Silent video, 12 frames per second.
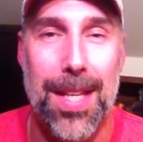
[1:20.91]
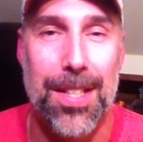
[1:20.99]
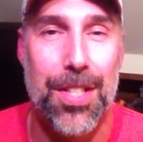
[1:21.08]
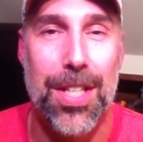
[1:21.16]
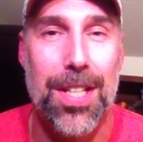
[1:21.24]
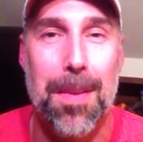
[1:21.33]

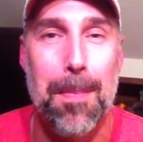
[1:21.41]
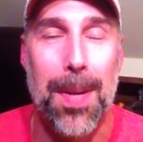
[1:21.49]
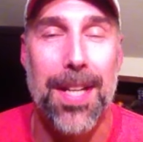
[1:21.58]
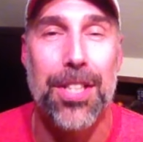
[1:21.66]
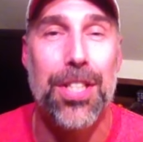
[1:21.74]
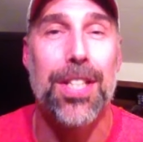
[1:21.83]
She
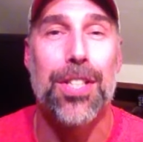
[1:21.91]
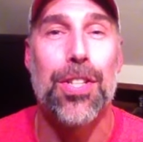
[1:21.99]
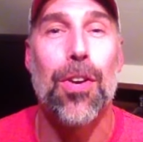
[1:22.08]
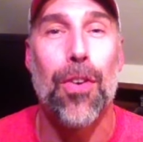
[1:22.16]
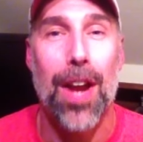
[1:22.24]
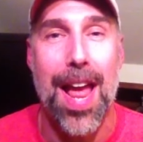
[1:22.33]
is
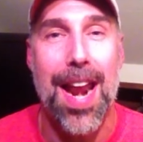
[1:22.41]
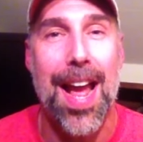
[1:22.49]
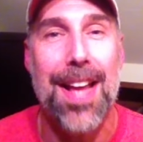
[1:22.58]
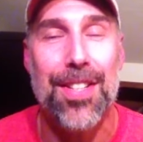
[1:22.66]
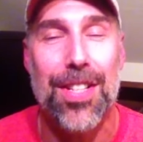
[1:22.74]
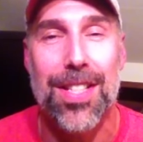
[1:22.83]
so great. And
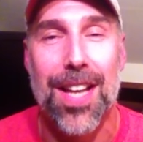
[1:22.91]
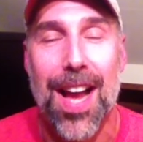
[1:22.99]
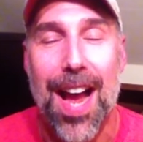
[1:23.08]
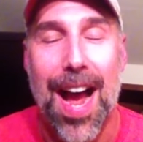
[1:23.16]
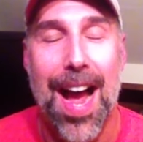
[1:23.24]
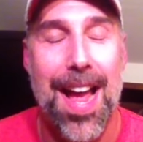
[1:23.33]
I
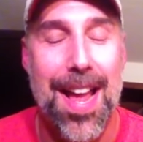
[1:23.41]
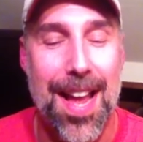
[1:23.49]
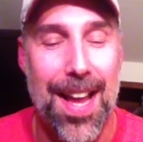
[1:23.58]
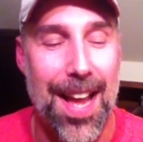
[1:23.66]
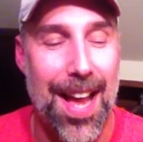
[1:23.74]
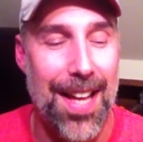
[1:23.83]

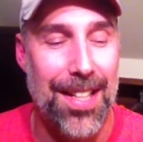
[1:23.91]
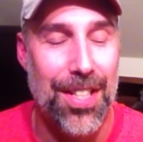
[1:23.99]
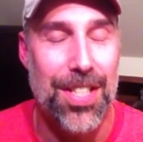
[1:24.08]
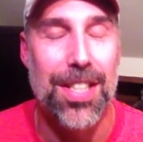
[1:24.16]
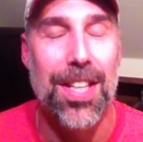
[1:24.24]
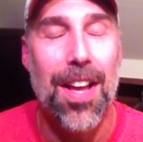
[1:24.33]

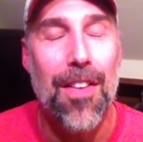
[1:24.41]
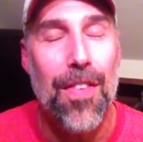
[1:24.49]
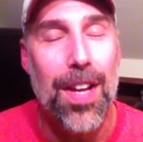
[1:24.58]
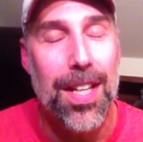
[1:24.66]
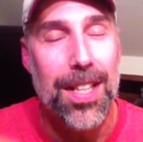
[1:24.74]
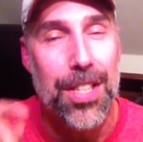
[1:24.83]
just love